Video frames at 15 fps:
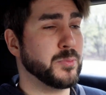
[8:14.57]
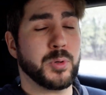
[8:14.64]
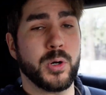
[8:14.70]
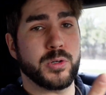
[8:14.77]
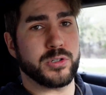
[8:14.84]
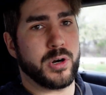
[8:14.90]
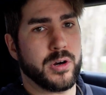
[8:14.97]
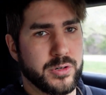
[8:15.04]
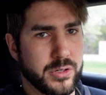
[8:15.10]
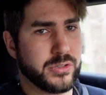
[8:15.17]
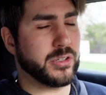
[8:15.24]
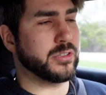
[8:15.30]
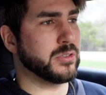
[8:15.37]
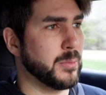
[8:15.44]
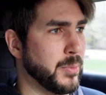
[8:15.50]
Procharger is
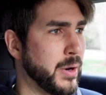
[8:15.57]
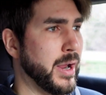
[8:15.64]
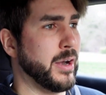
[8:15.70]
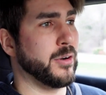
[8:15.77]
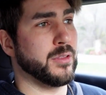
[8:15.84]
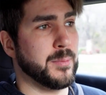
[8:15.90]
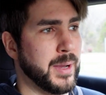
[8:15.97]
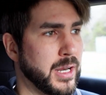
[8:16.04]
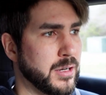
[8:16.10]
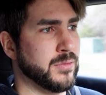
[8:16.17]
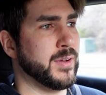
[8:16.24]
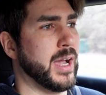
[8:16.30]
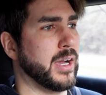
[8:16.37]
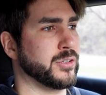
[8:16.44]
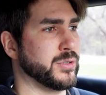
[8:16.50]
just the brand or the
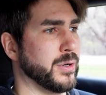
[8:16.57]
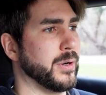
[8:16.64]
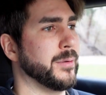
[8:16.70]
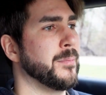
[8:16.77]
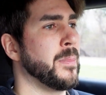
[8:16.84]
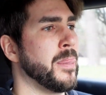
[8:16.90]
manufacturer.